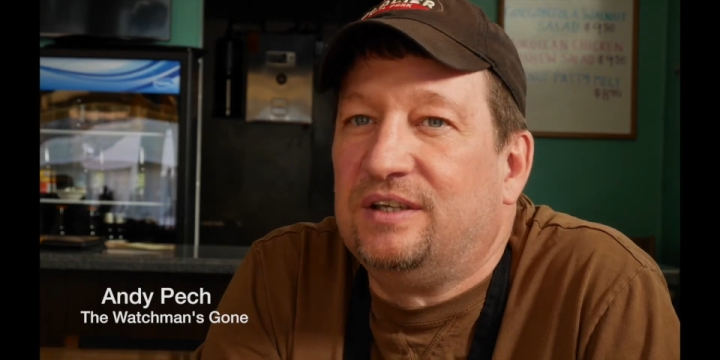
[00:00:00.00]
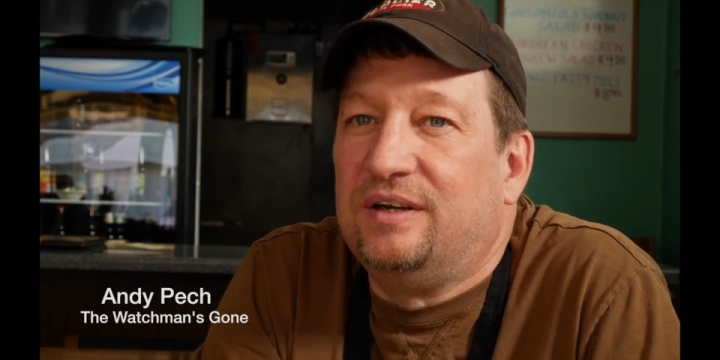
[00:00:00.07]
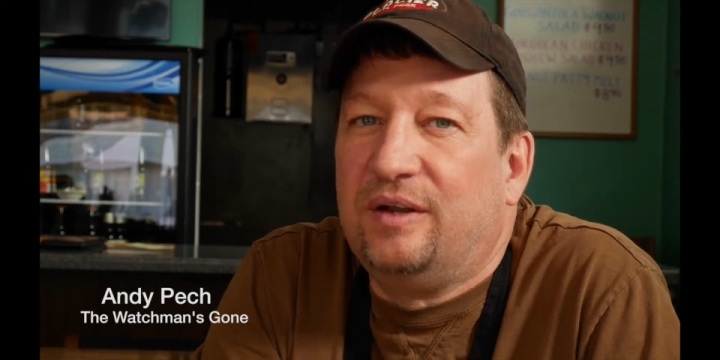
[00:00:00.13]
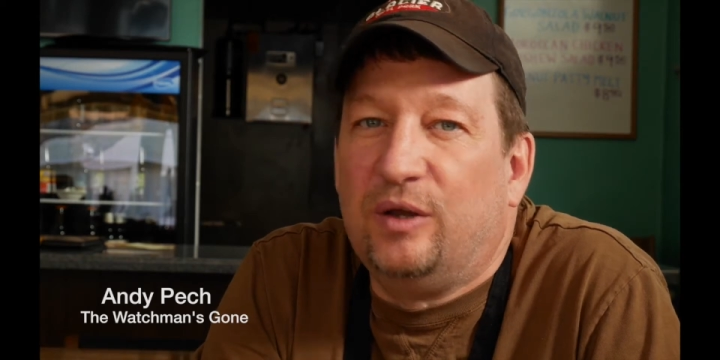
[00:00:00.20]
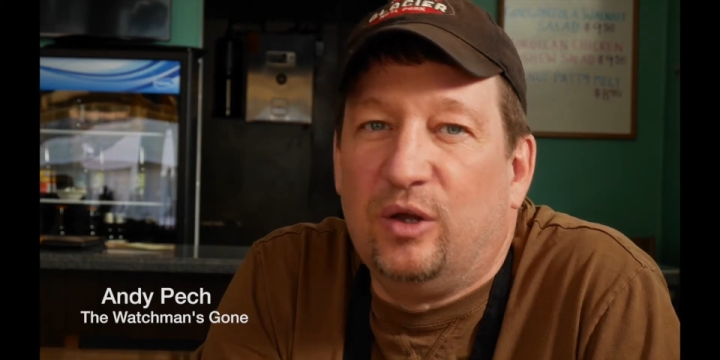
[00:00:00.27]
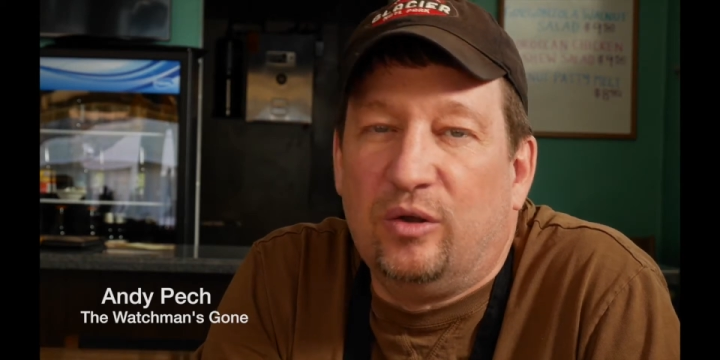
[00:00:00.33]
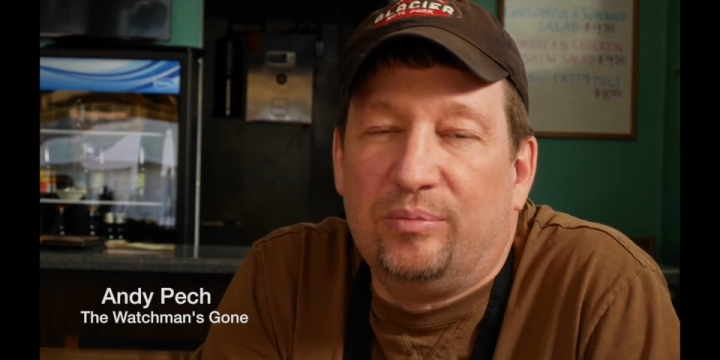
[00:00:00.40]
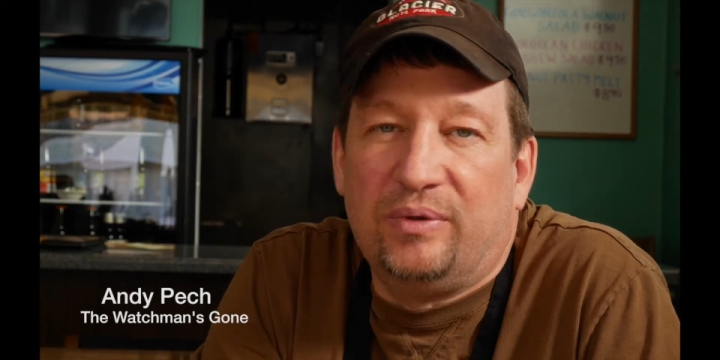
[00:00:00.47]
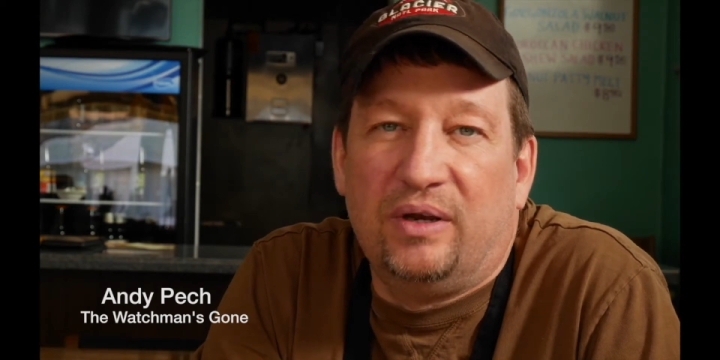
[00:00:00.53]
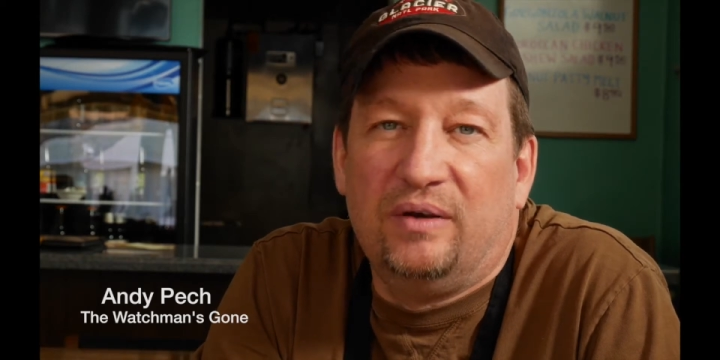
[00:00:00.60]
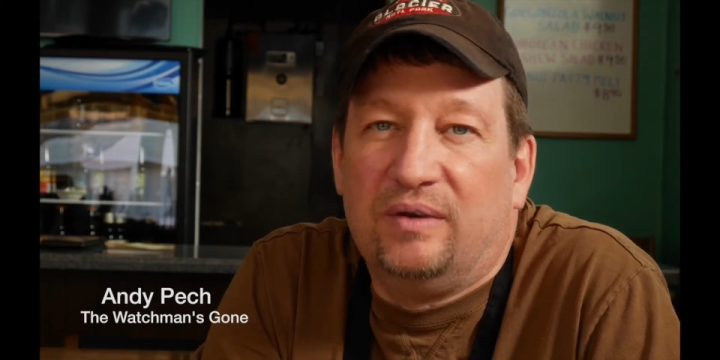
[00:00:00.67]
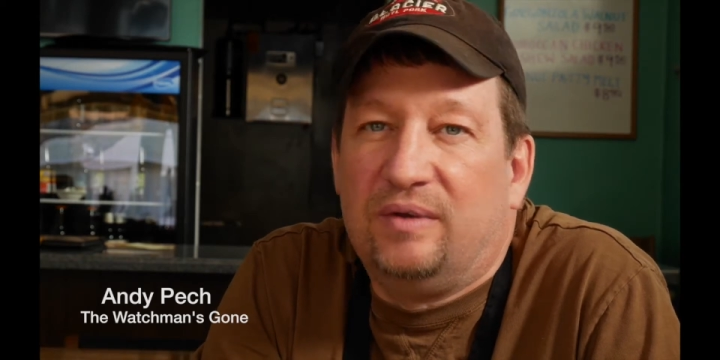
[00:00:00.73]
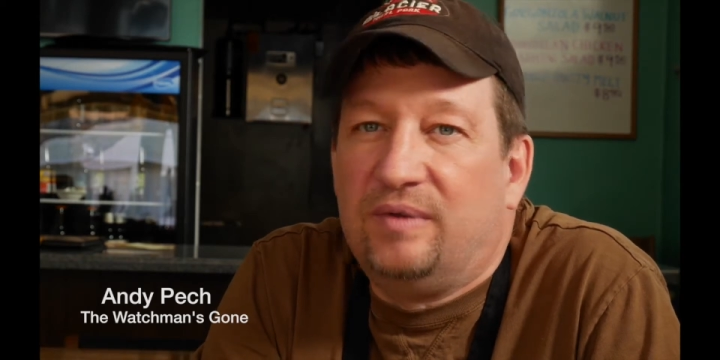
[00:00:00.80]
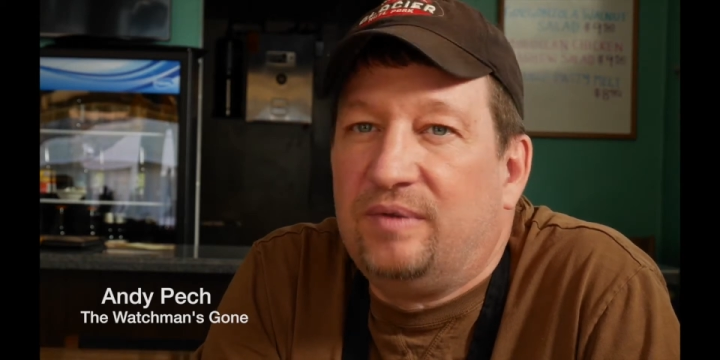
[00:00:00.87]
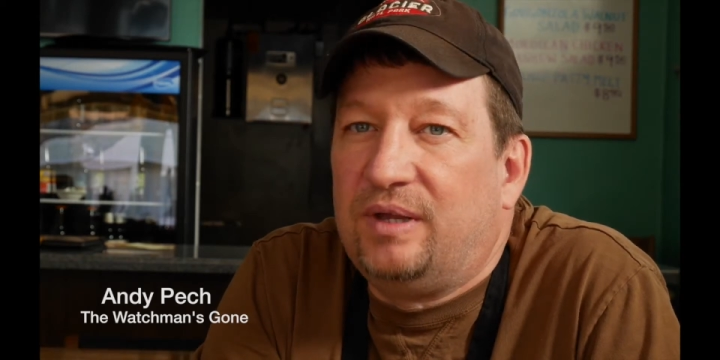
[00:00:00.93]
and help,
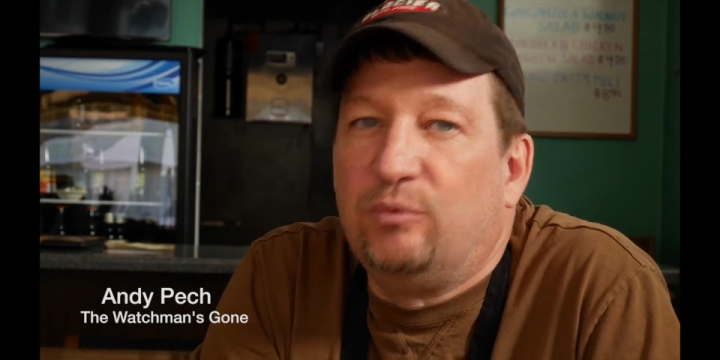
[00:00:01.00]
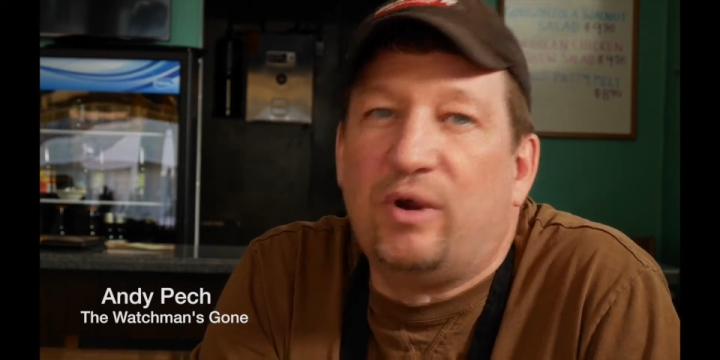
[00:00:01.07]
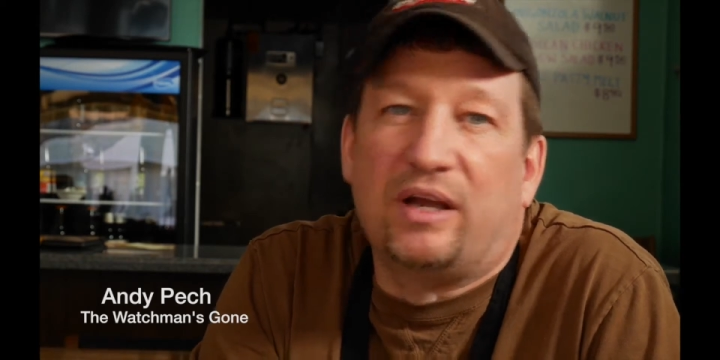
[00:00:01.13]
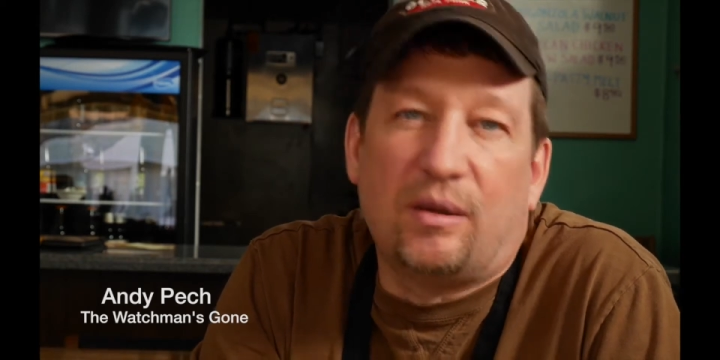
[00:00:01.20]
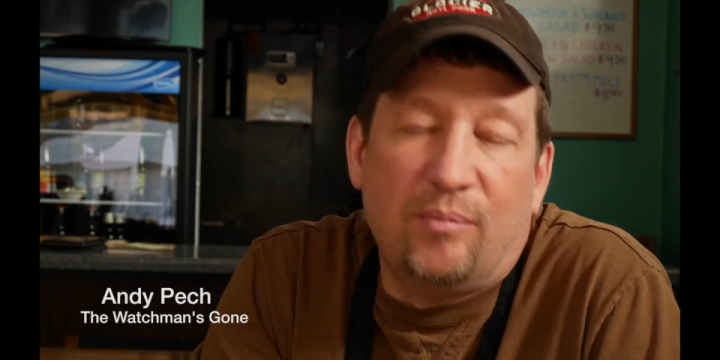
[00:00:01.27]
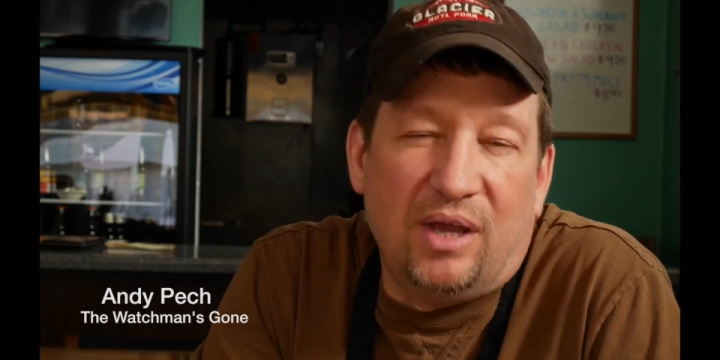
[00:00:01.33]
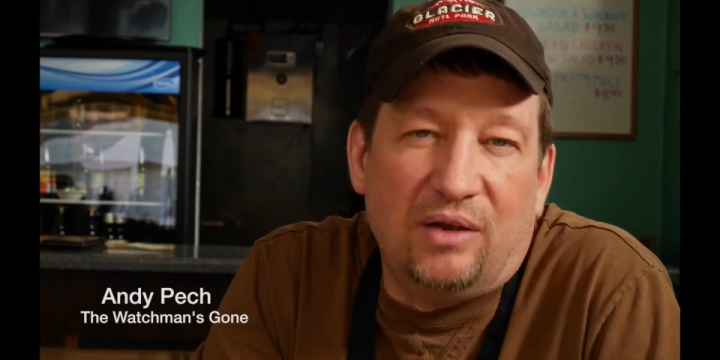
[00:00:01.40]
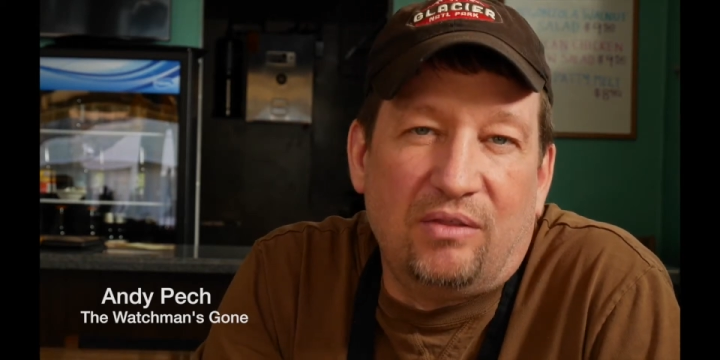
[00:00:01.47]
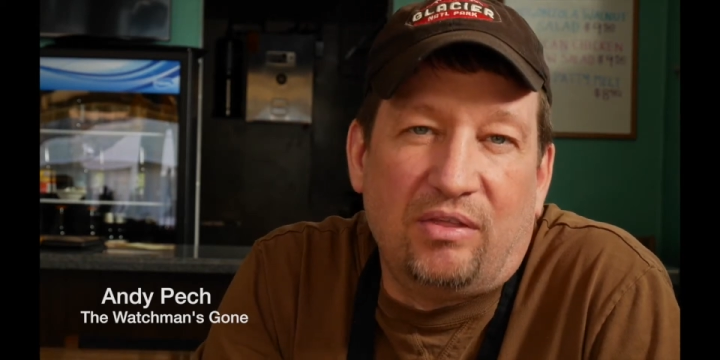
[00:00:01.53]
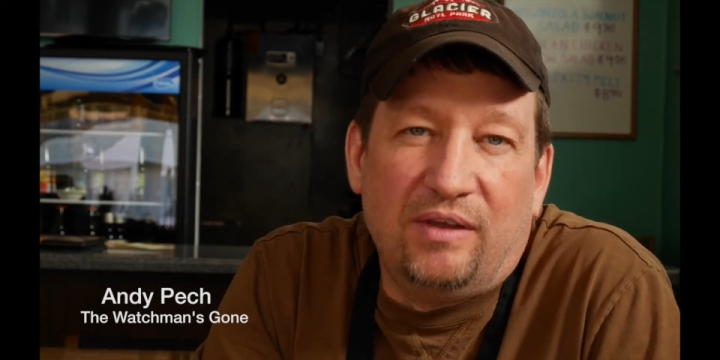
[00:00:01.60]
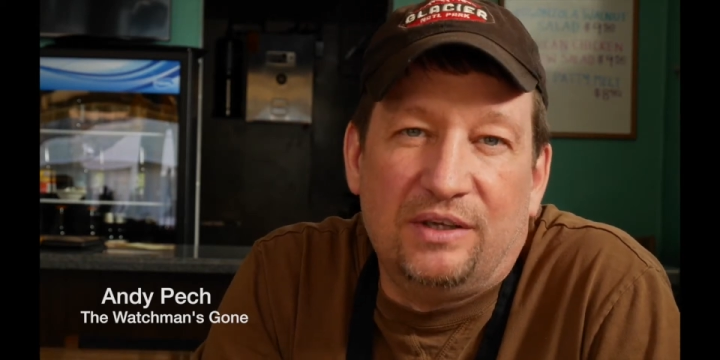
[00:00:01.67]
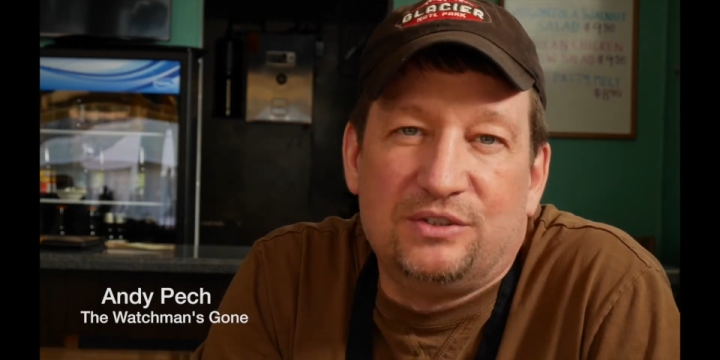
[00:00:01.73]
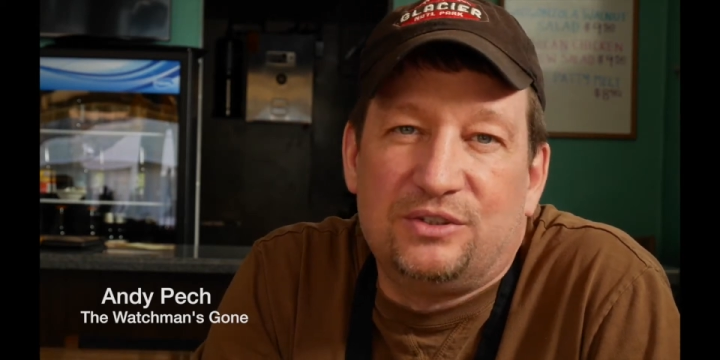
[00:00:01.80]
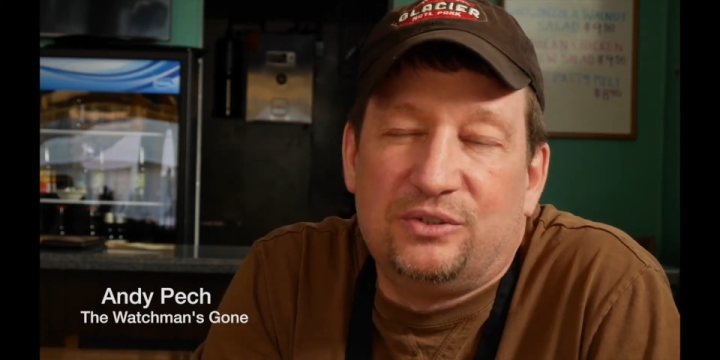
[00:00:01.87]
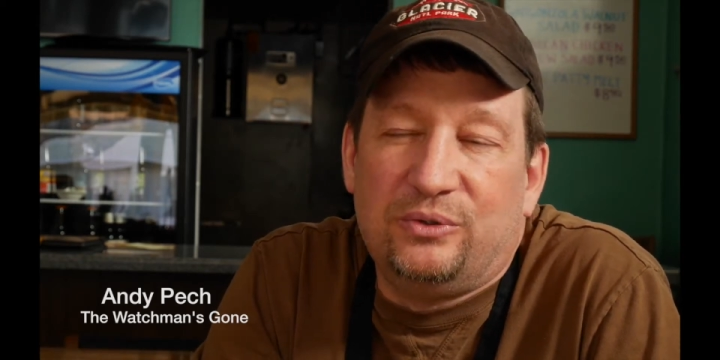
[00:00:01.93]
and they recommend
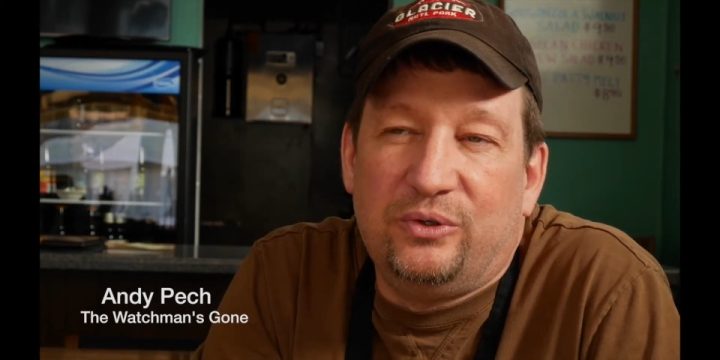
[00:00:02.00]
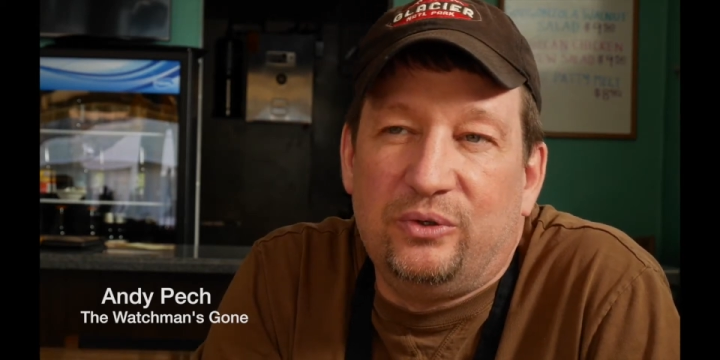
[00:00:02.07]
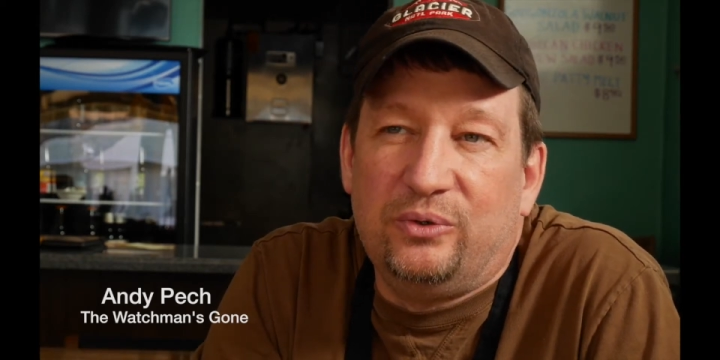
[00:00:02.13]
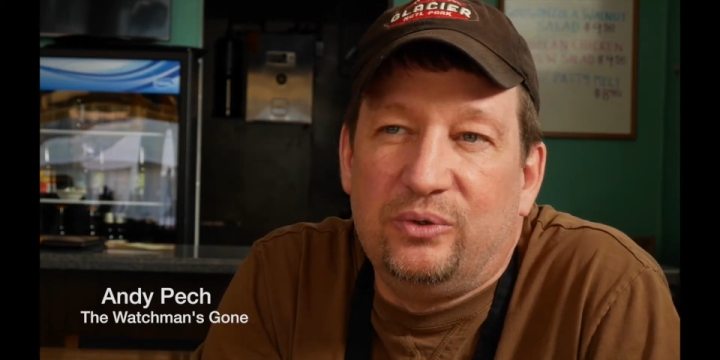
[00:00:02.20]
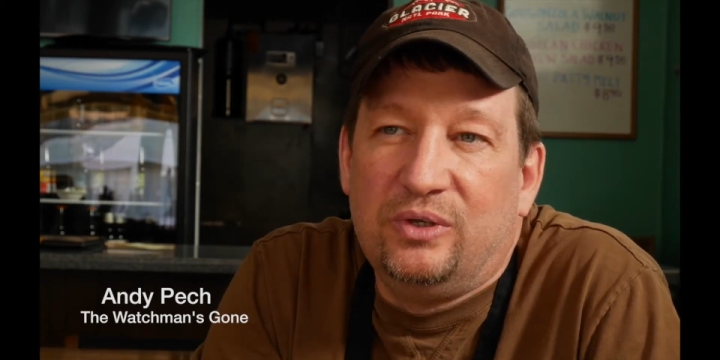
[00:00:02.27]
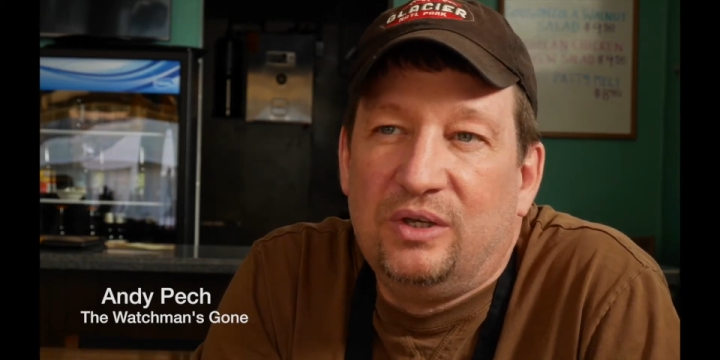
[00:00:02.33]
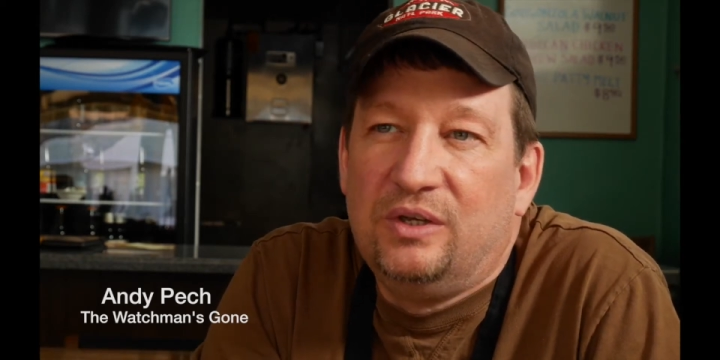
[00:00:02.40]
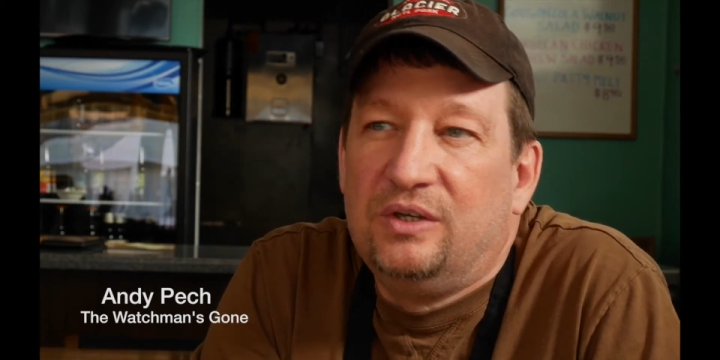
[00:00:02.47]
things to you.